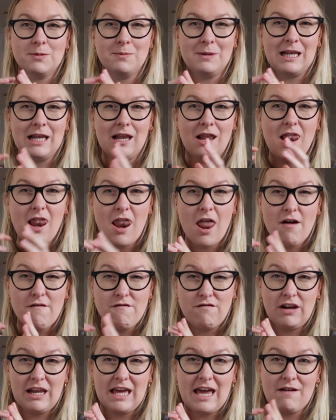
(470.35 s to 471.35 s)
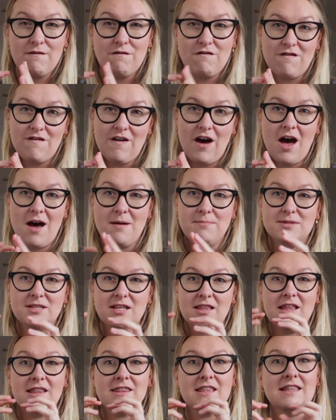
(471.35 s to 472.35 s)
to be lovely and firm
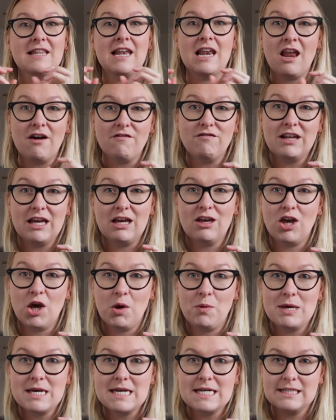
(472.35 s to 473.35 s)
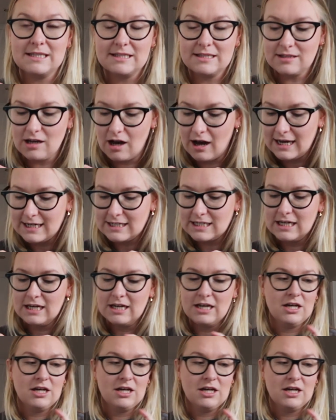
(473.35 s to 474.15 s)
so that they're lovely and gooey inside.